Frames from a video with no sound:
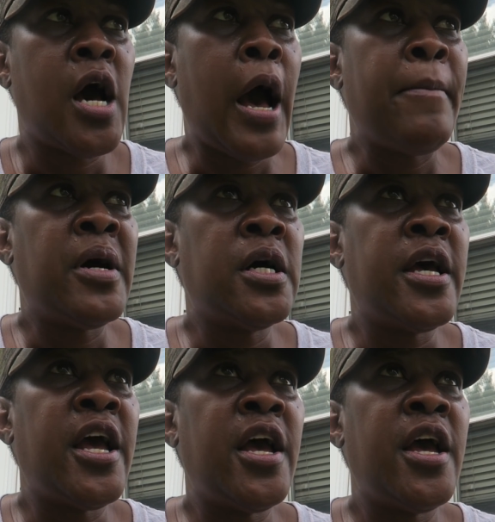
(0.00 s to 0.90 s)
I'm a
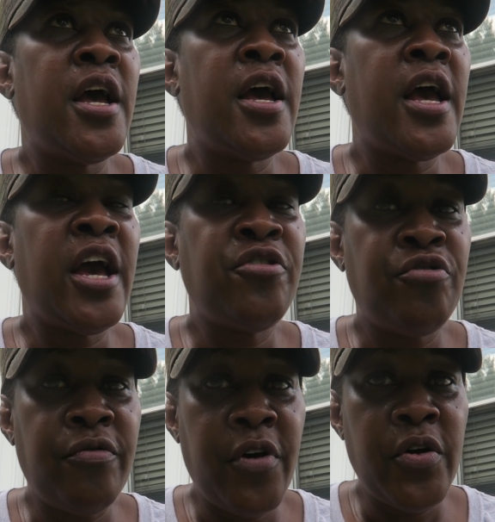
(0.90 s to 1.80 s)

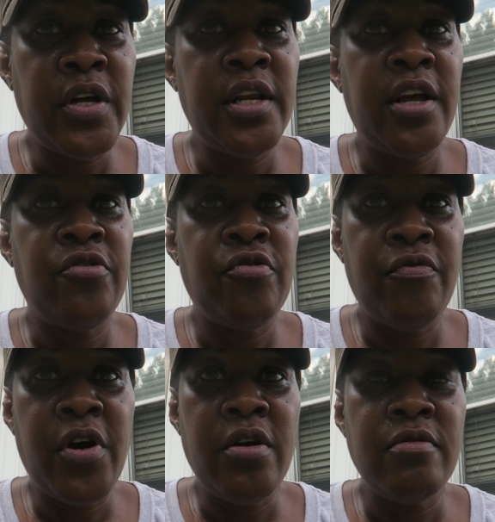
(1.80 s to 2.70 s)
extroverted
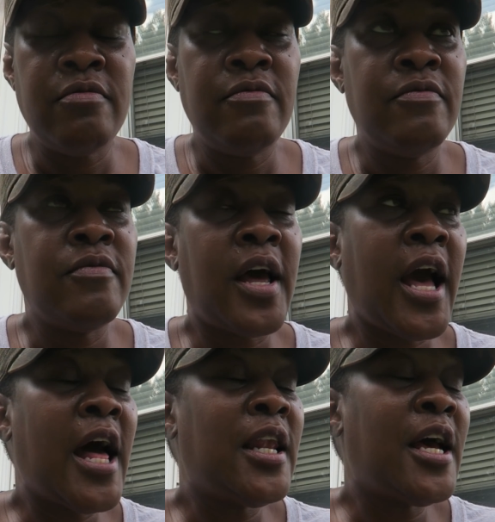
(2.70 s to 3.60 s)
introvert. Like,
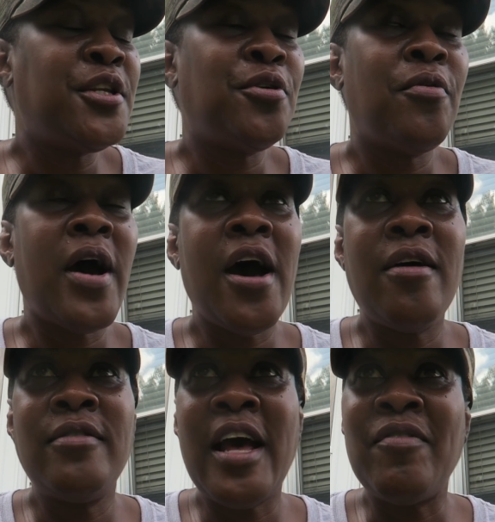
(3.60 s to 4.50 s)
I like to go
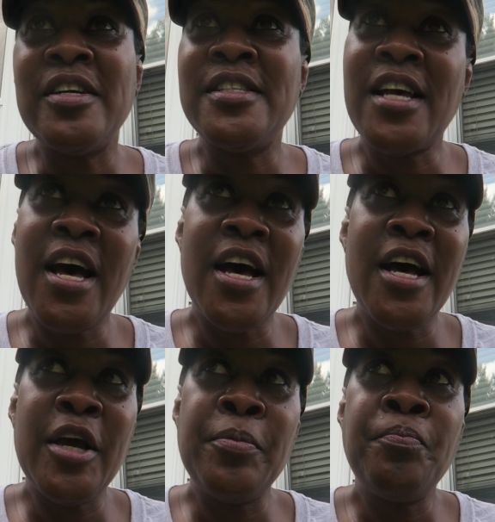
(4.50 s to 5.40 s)
out, have a good
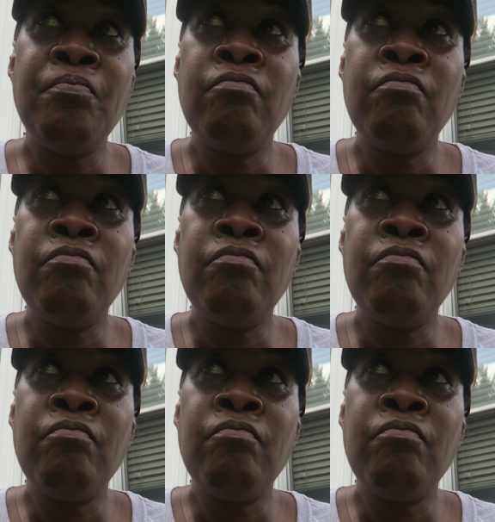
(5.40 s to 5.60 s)
time,